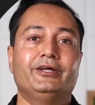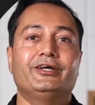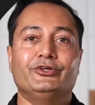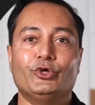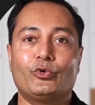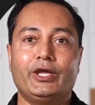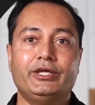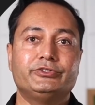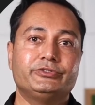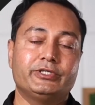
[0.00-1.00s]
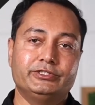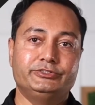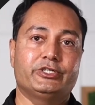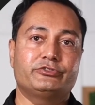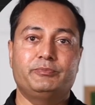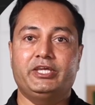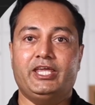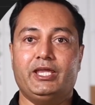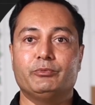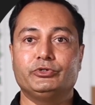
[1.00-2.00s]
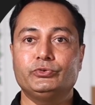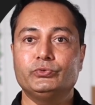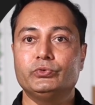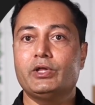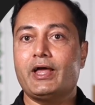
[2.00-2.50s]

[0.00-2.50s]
Your agent just became a tool